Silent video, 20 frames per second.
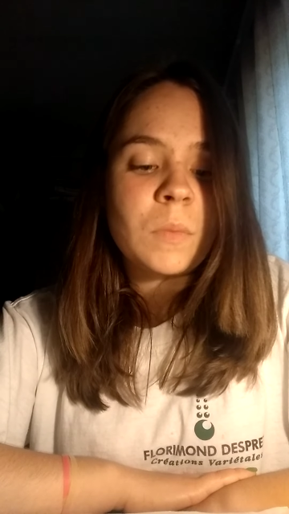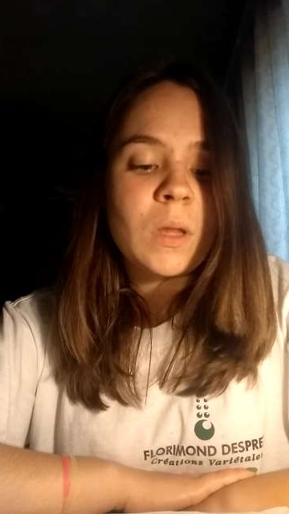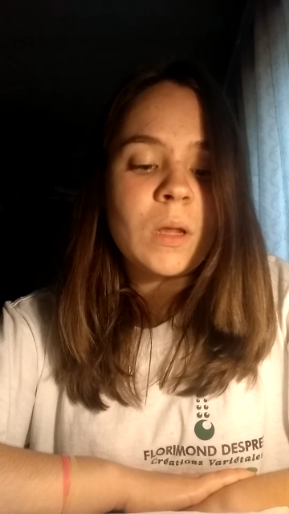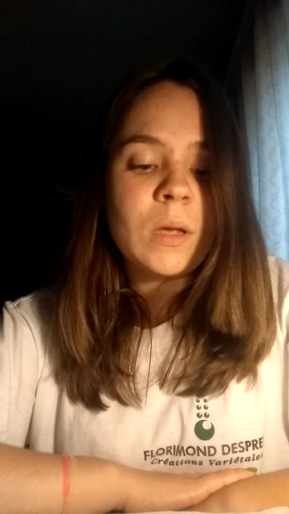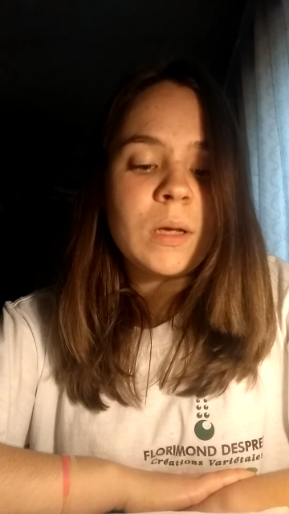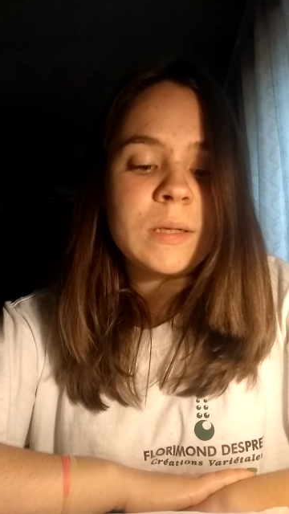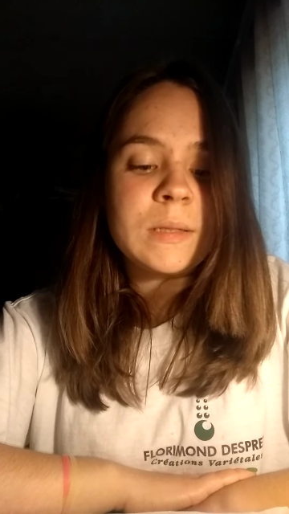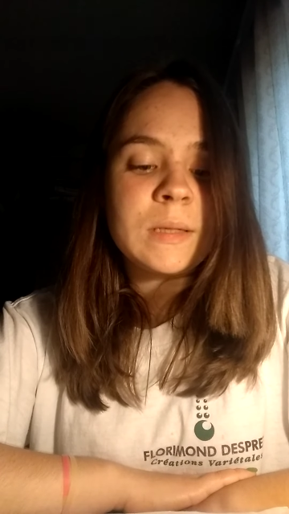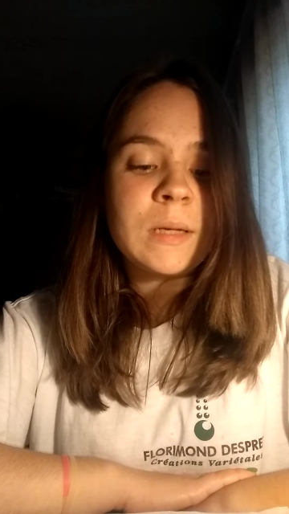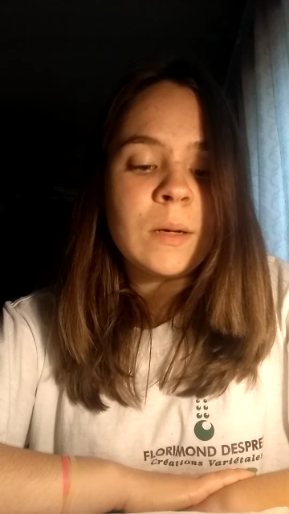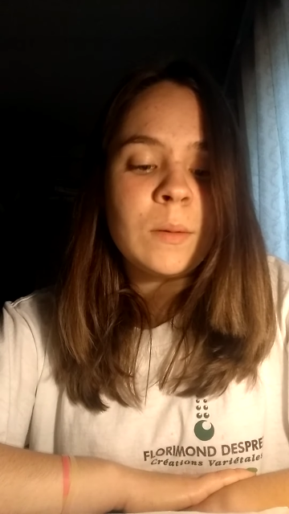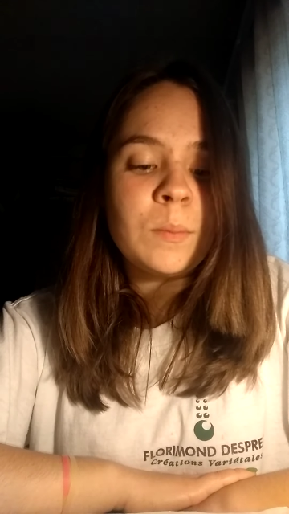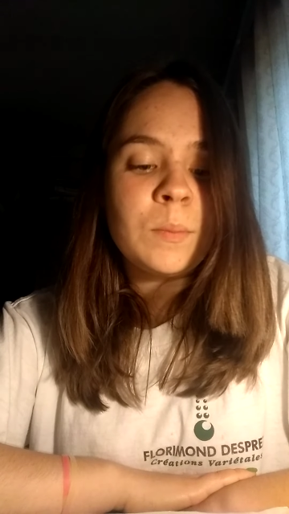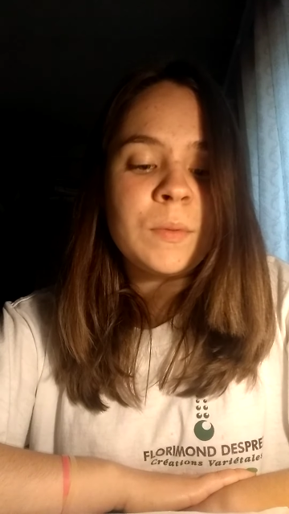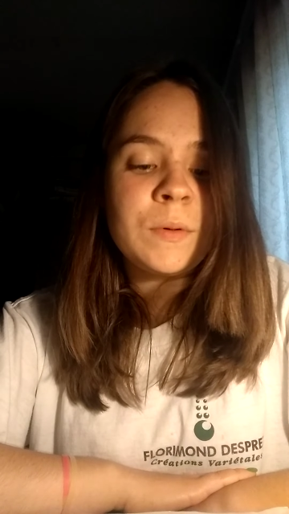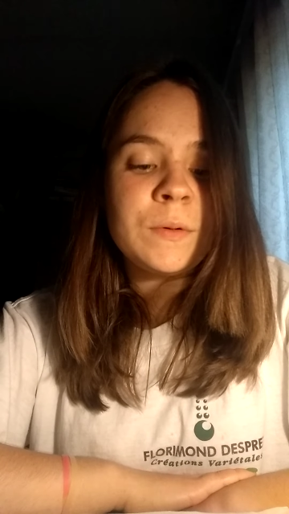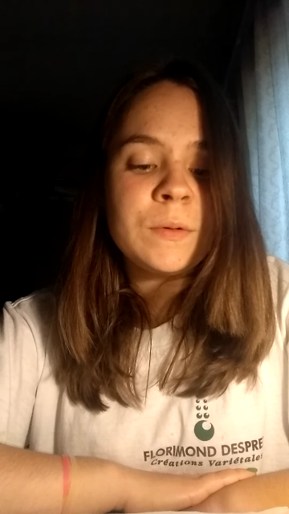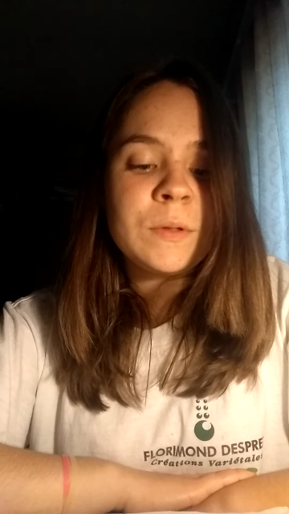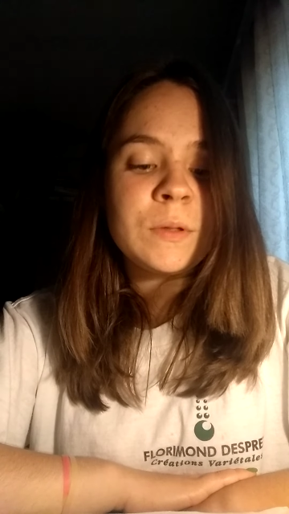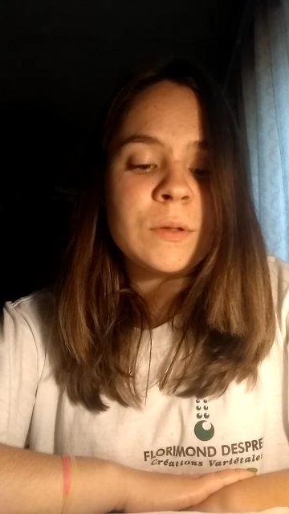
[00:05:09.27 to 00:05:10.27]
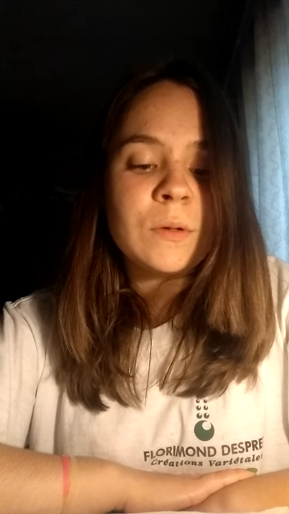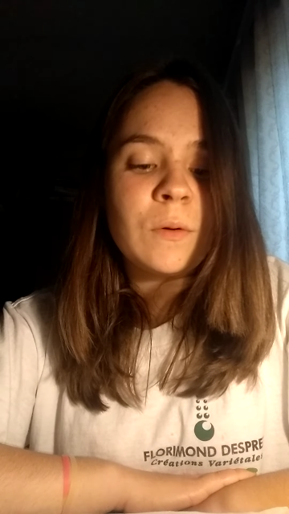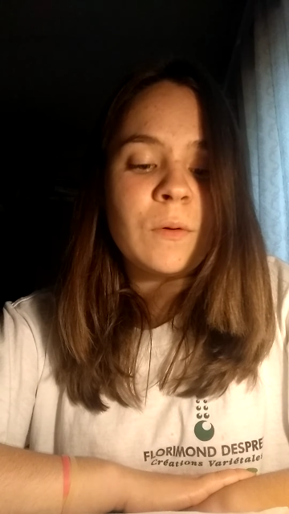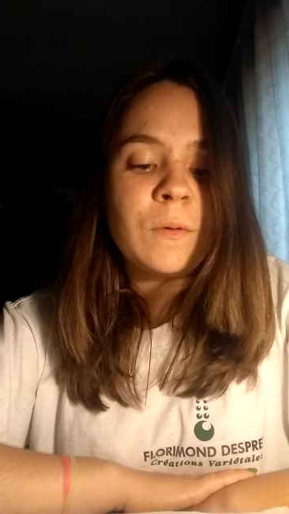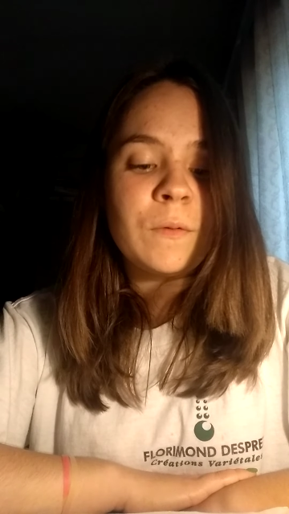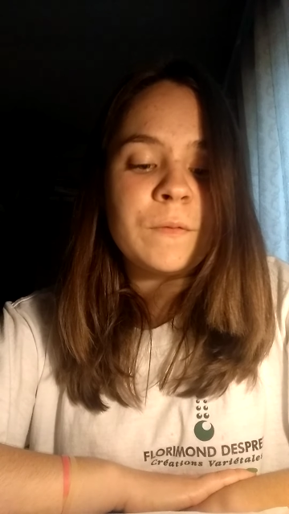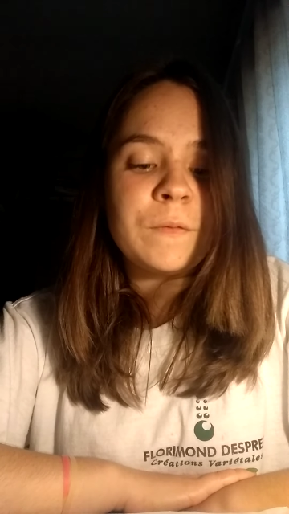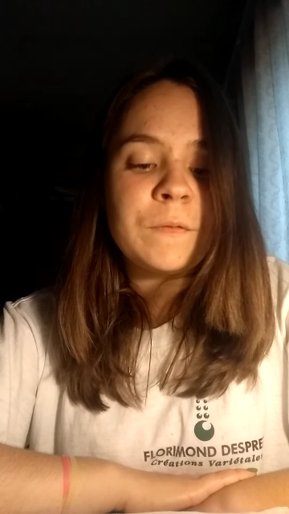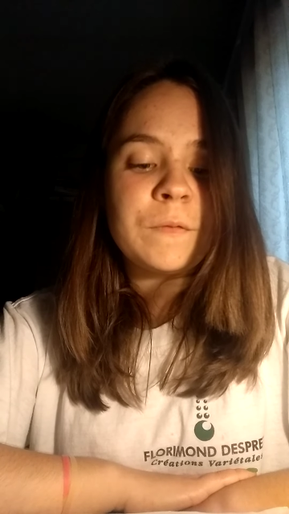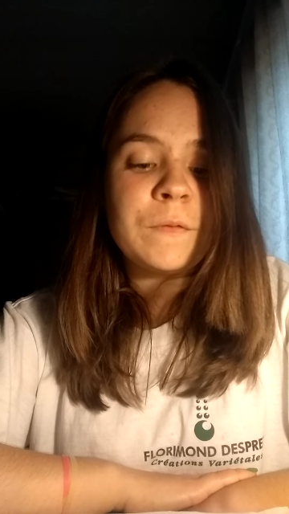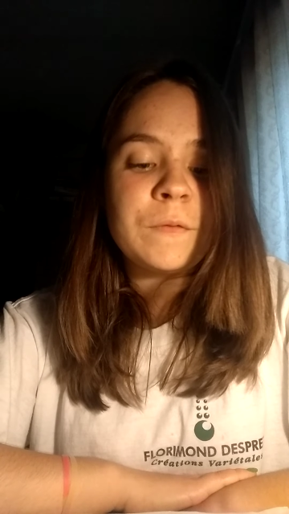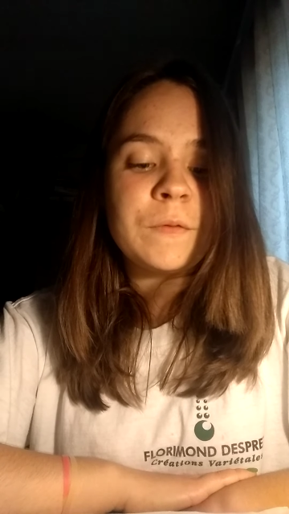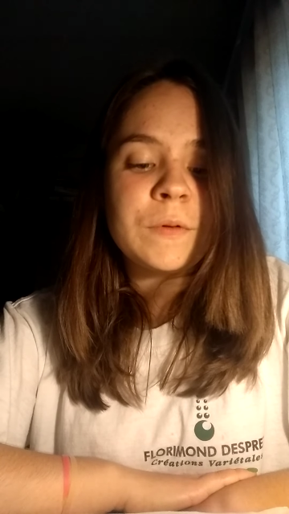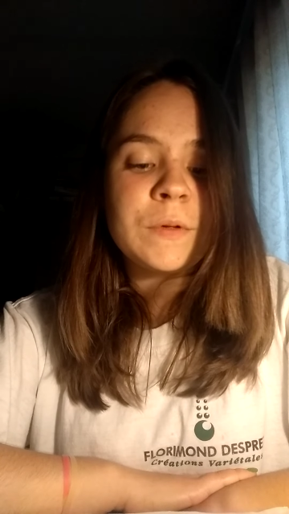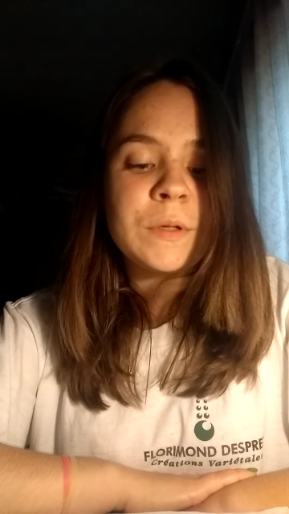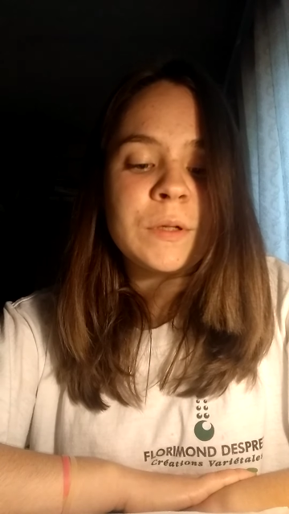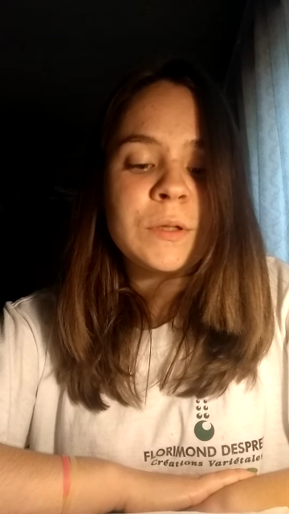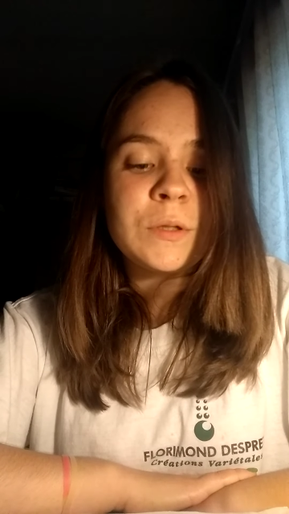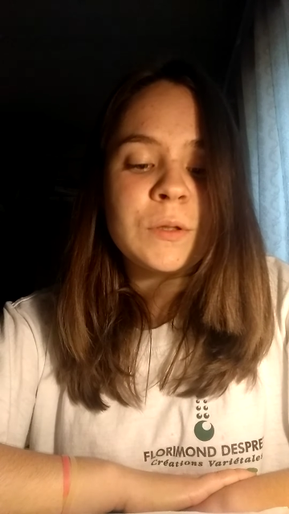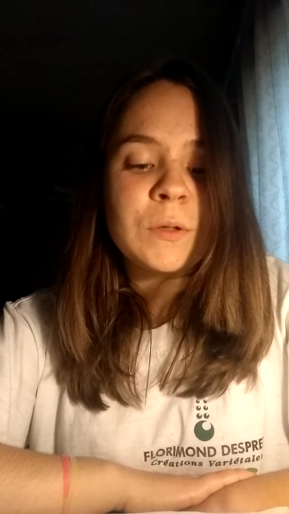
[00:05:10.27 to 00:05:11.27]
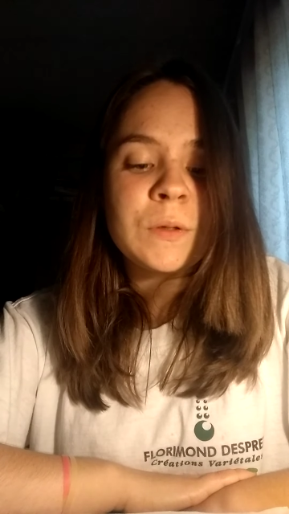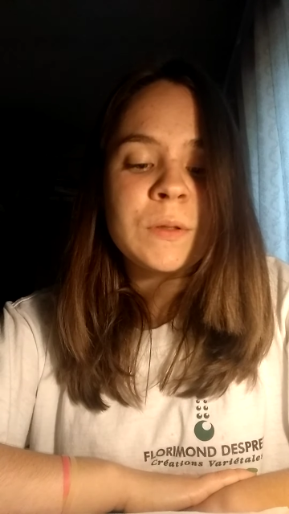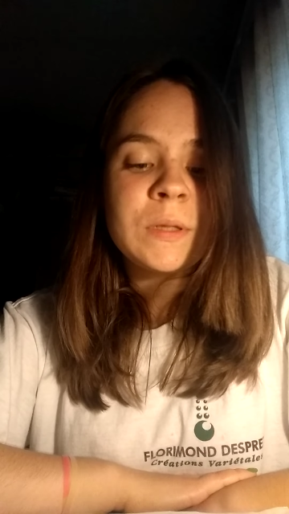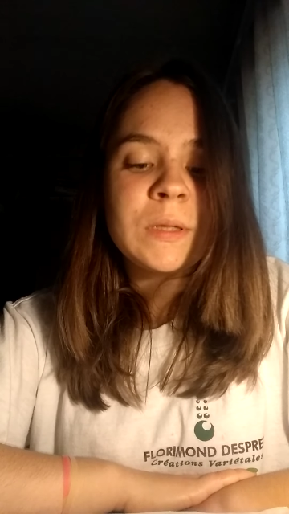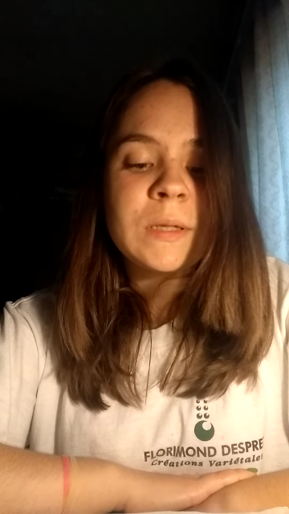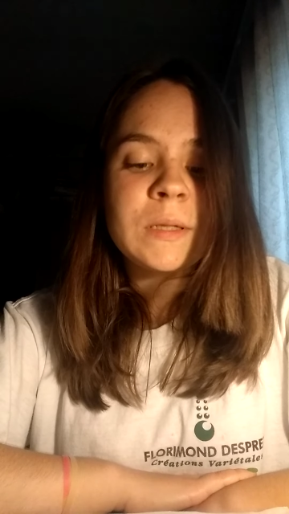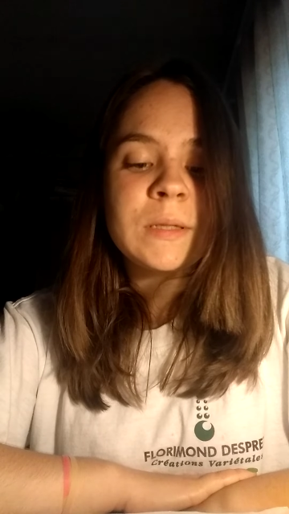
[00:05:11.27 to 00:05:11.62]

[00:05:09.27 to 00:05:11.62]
examples of toxic